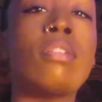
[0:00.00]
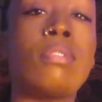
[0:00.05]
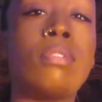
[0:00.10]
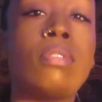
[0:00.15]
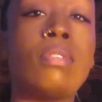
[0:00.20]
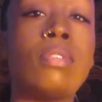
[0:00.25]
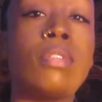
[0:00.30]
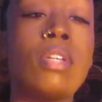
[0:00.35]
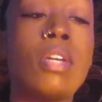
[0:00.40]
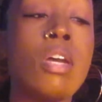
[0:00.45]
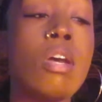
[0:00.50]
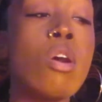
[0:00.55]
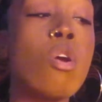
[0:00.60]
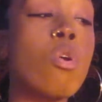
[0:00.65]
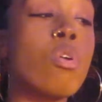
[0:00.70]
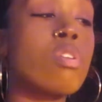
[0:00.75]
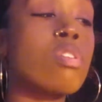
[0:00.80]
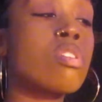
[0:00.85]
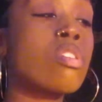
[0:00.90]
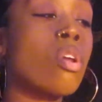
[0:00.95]

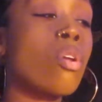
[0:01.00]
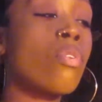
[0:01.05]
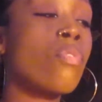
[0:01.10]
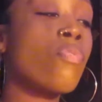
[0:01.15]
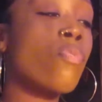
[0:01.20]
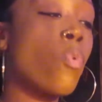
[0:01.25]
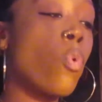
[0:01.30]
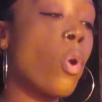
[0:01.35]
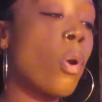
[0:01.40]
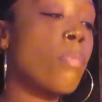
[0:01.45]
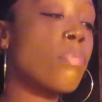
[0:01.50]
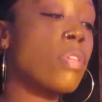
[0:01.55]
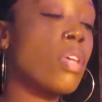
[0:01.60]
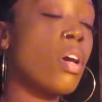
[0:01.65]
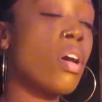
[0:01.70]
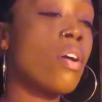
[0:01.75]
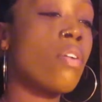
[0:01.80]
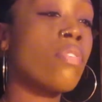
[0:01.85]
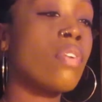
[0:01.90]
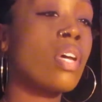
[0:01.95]
or certain forms
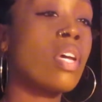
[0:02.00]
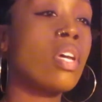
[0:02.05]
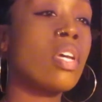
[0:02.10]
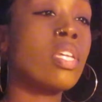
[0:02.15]
of,